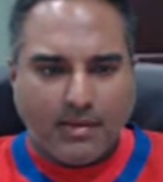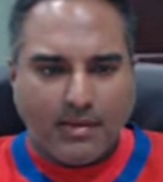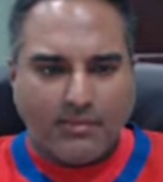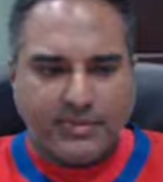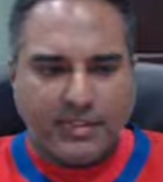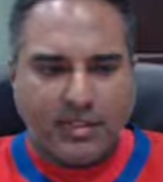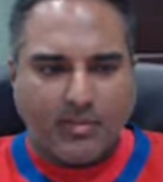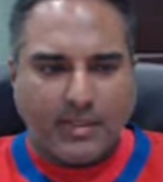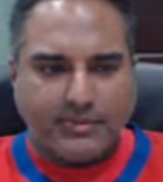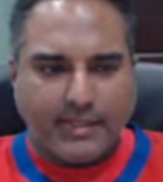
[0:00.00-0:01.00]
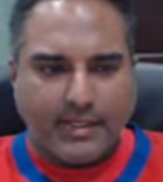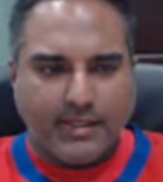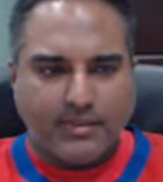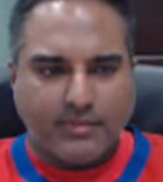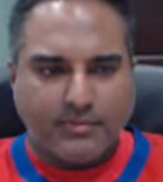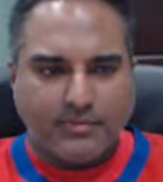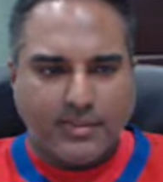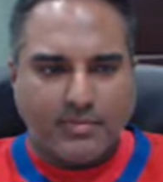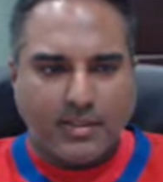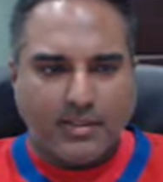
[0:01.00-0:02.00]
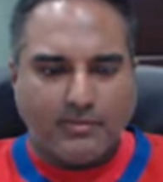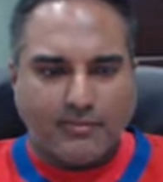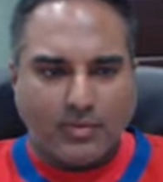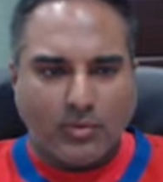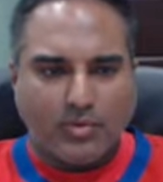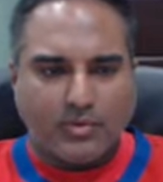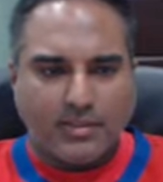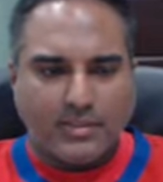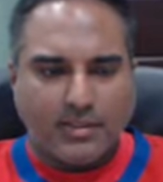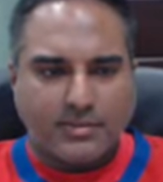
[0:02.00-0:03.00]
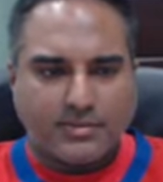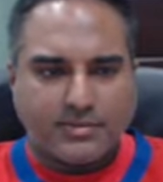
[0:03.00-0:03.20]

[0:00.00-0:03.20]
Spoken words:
Read all about that. Read about for older adults.